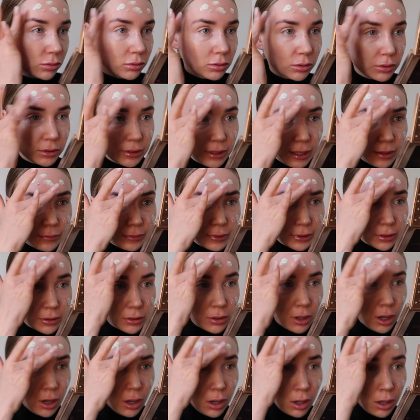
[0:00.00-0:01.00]
So there we
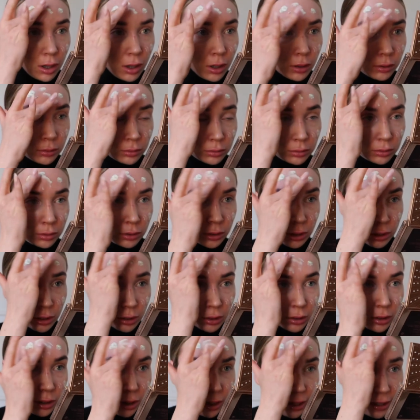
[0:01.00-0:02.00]
go.
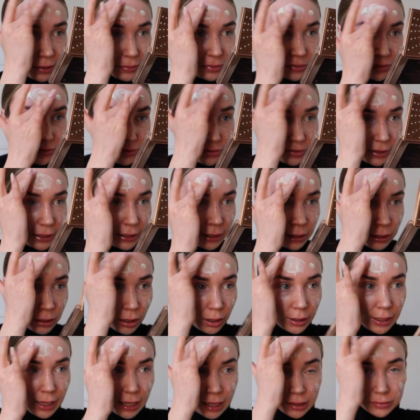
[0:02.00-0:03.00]
I think
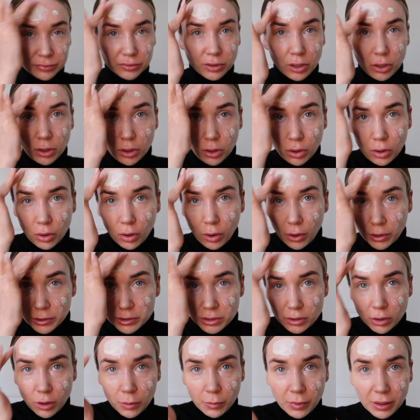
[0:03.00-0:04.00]
I have a
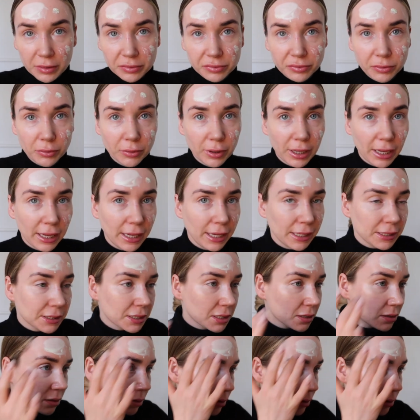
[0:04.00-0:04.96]
lot on my forehead.